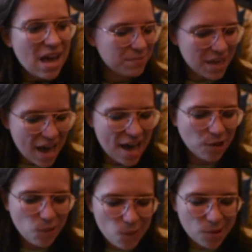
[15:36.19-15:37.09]
But yeah,
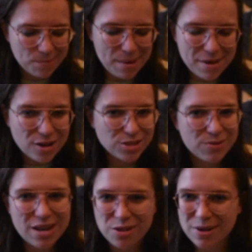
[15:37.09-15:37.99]
cool. Maybe I'll do
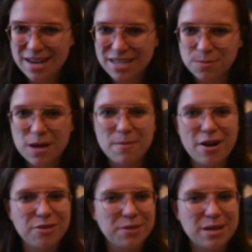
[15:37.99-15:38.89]
another one next week about
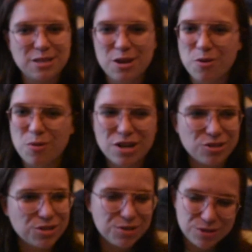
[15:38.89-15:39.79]
other things that you can watch
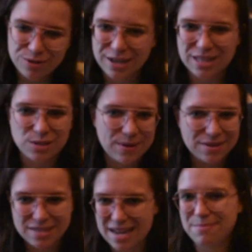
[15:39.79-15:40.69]
or do during this
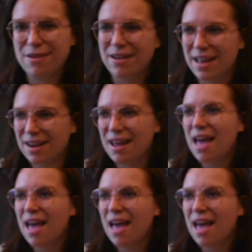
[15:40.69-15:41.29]
weird time period.